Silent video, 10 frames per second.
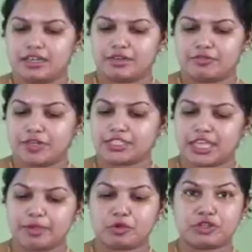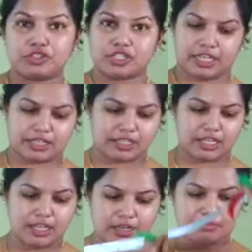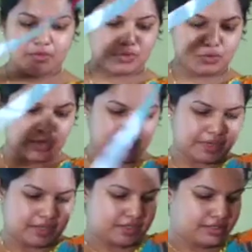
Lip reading: First I am going to take the blue ribbon.